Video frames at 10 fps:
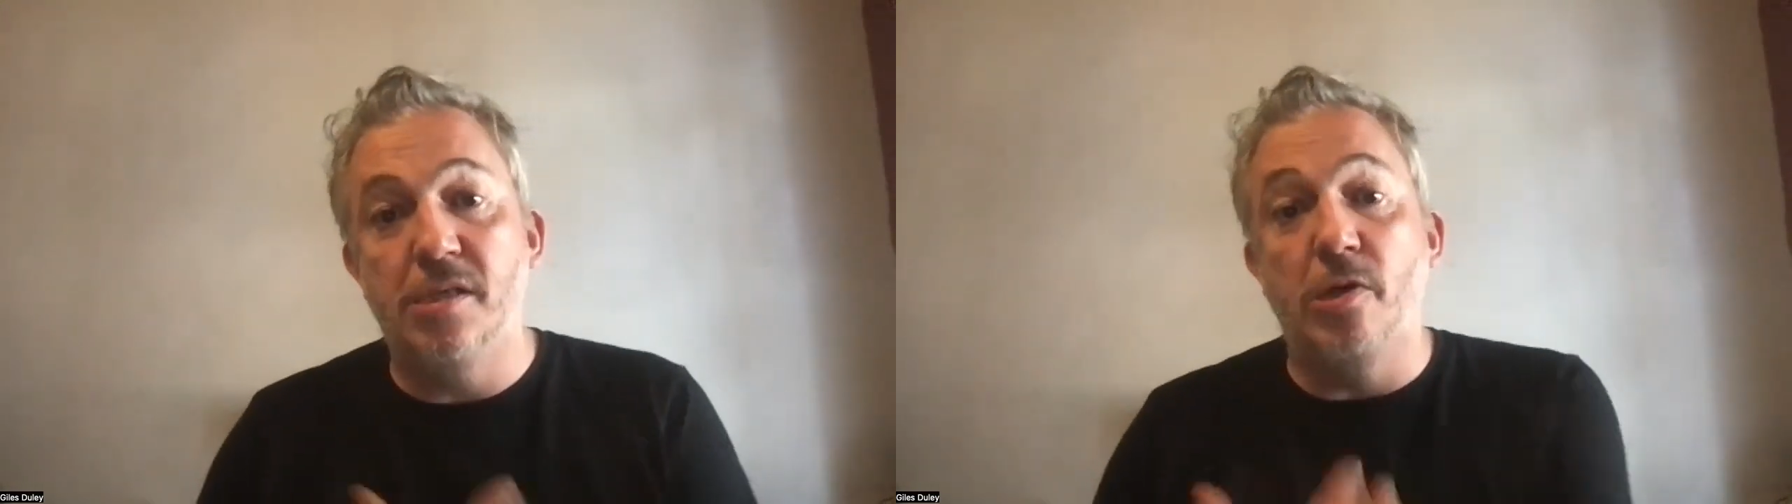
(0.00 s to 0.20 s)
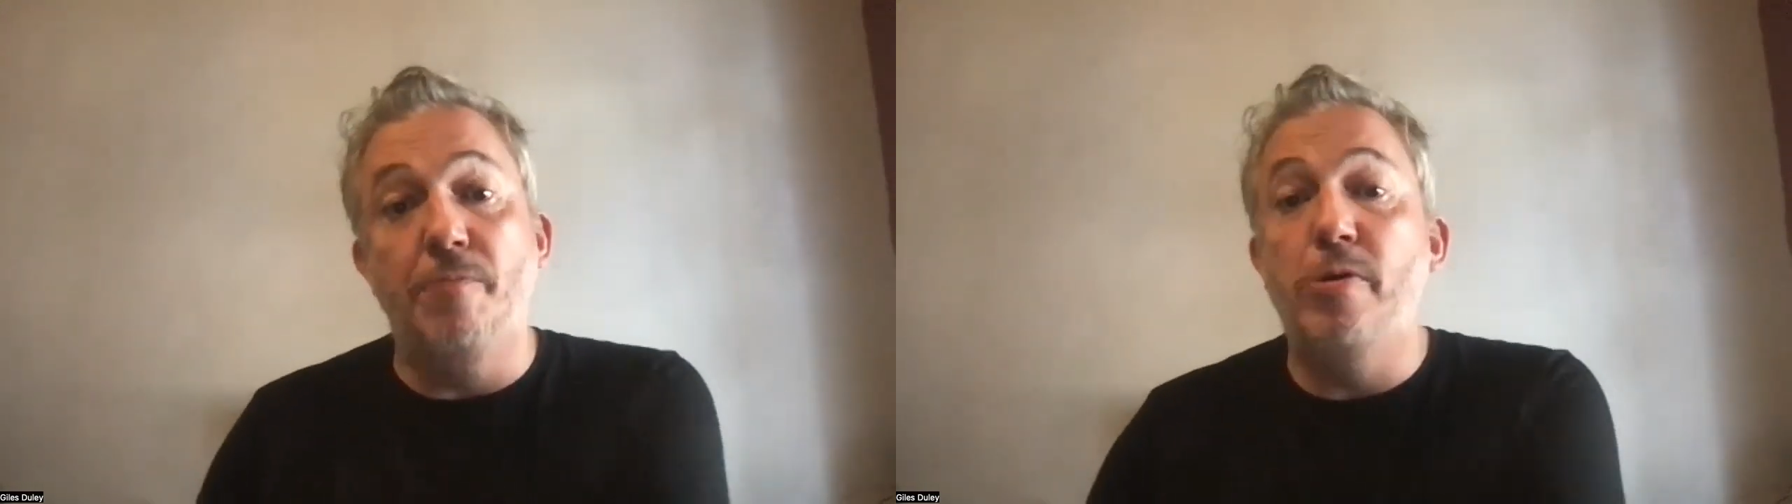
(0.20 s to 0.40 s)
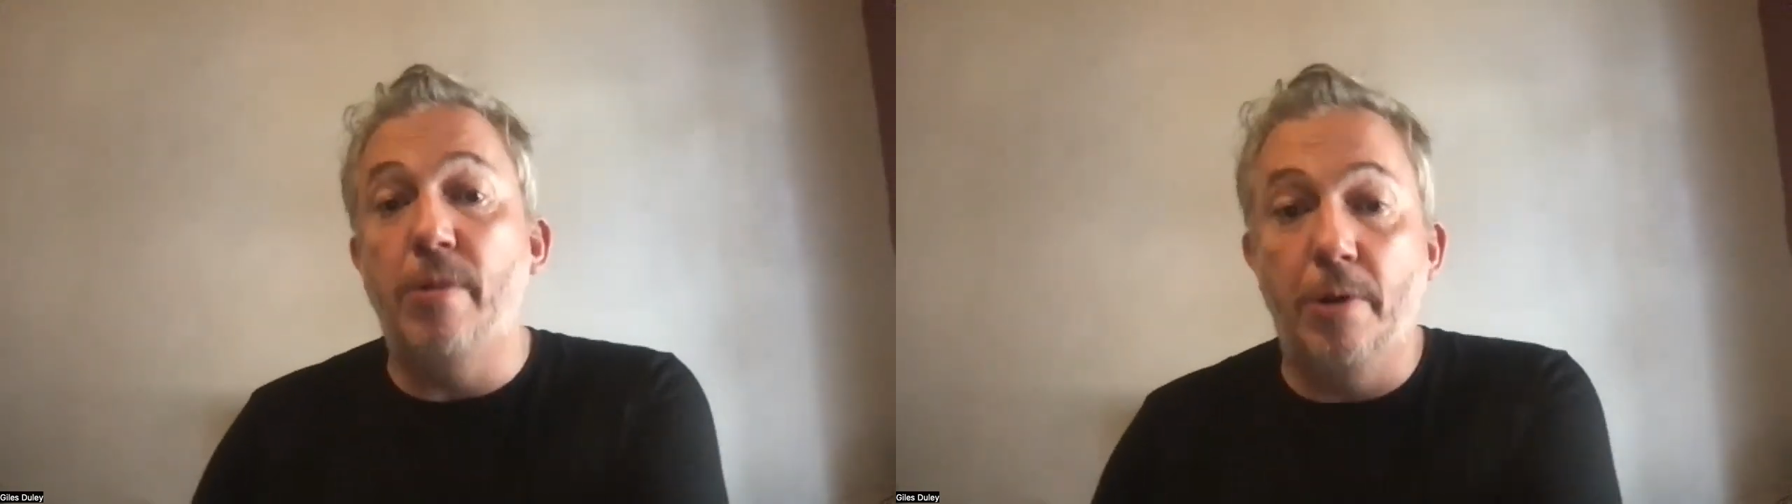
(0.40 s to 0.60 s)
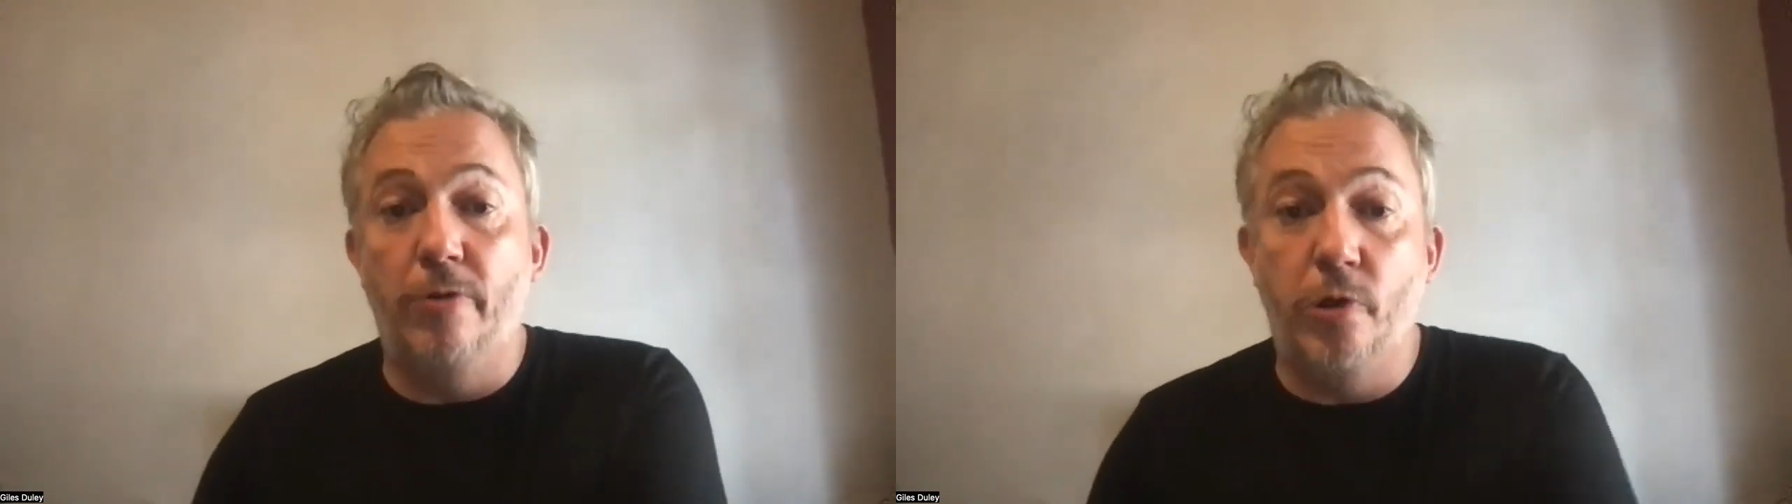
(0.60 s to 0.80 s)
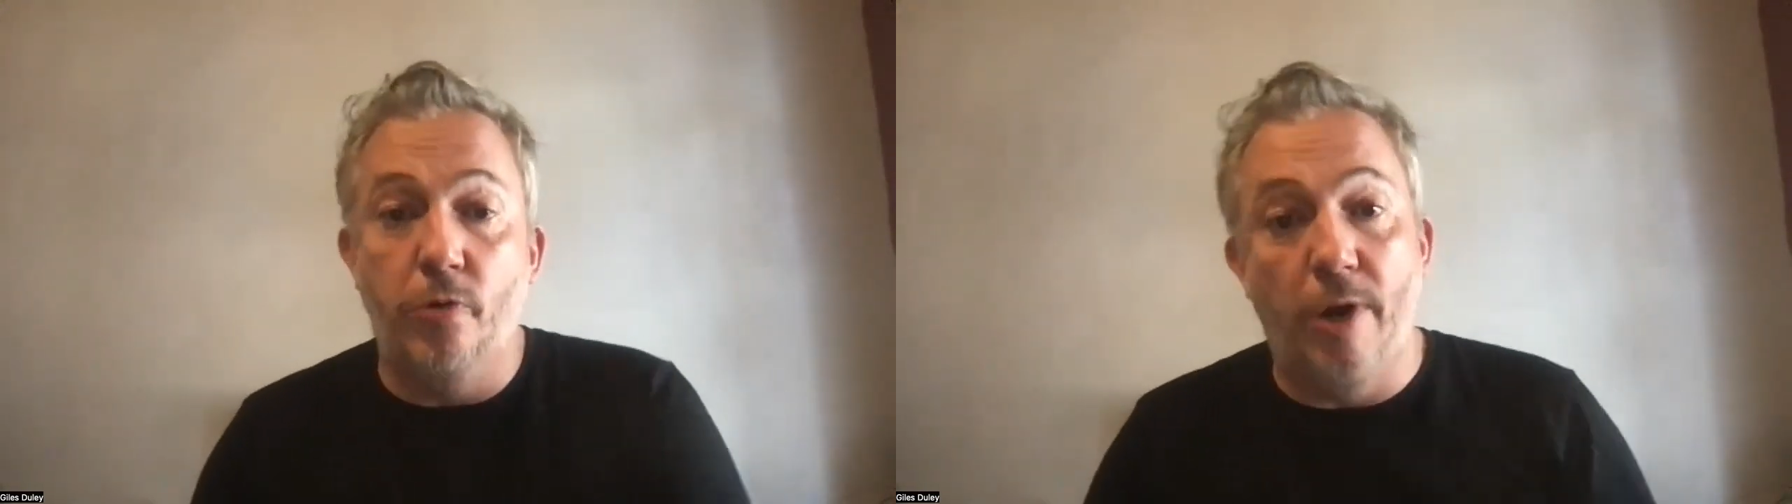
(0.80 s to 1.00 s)
And so I've built up a lot
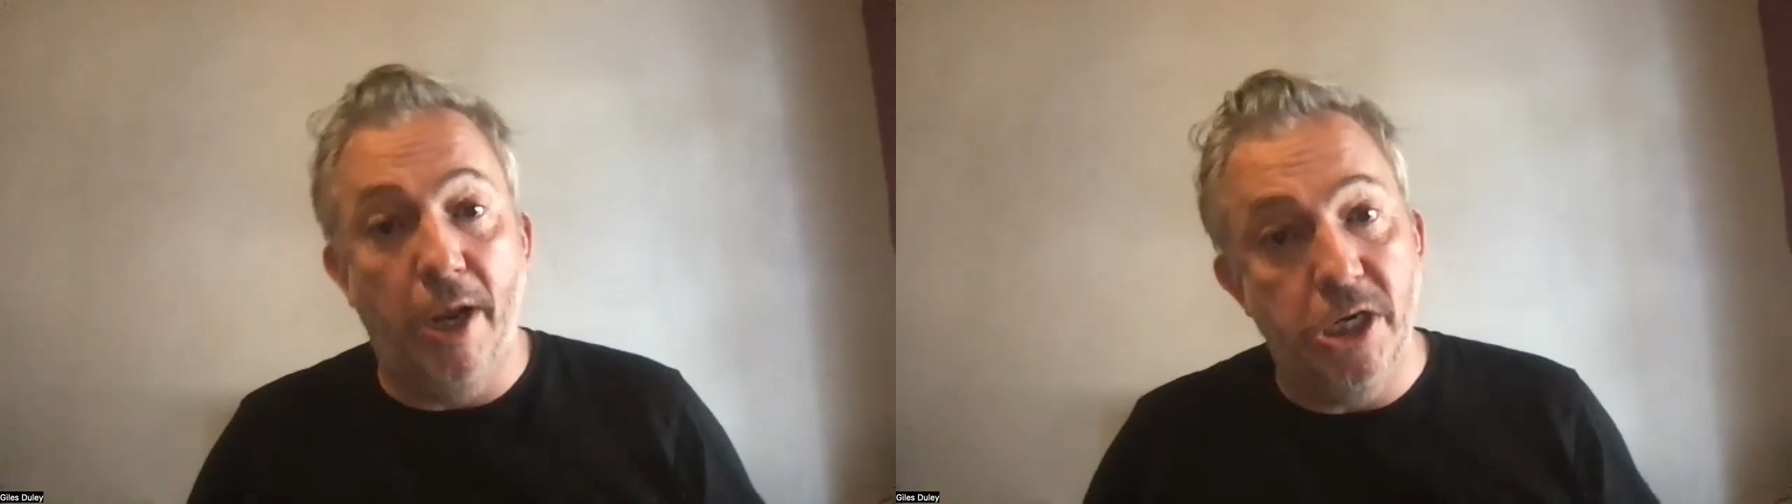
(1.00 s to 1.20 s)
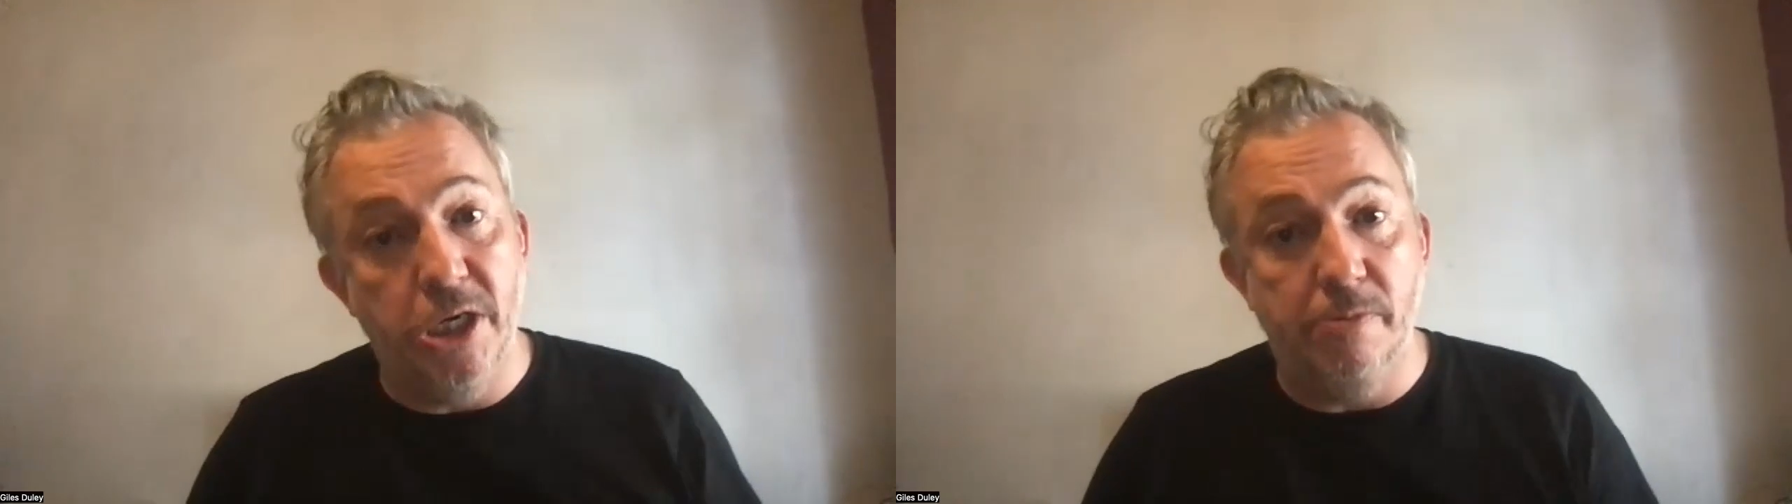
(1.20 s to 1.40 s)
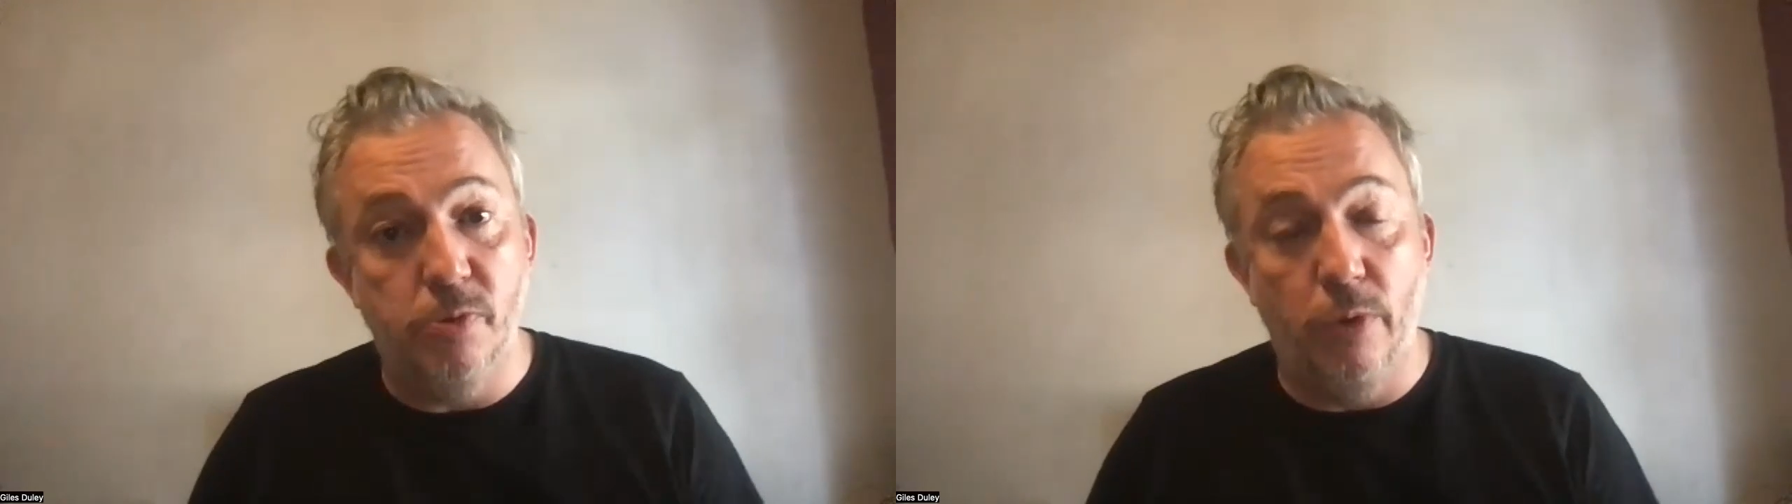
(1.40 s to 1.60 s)
of good relationships